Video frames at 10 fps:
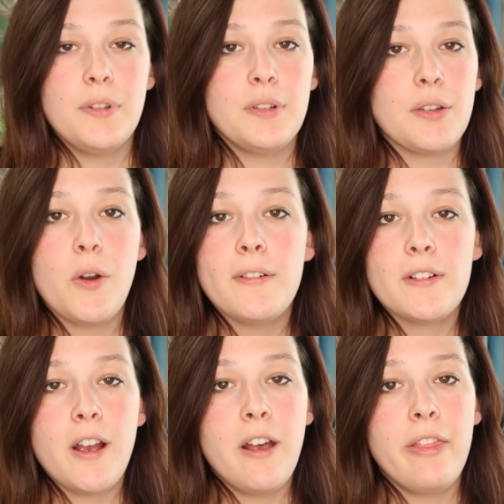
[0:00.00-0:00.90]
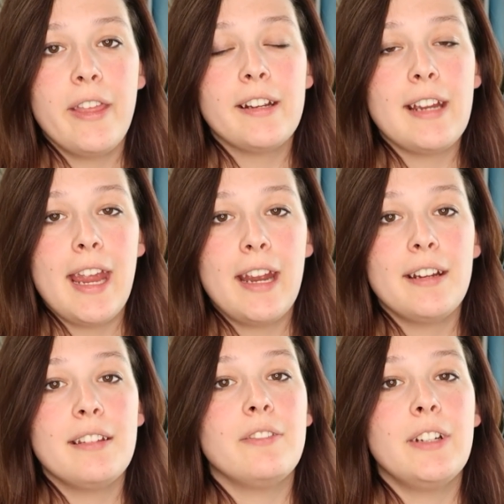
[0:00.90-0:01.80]
So there's overall, their
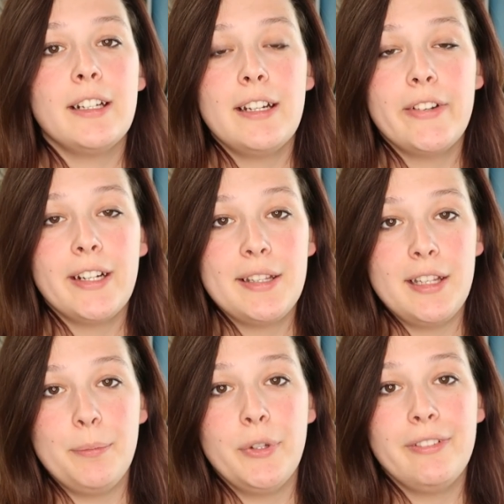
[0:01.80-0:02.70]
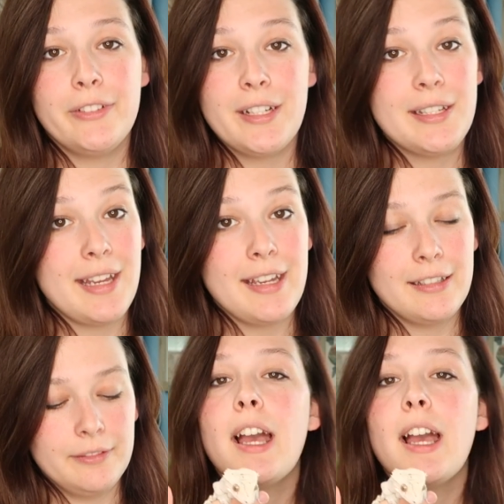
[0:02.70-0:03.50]
care is very, very simple for a snake.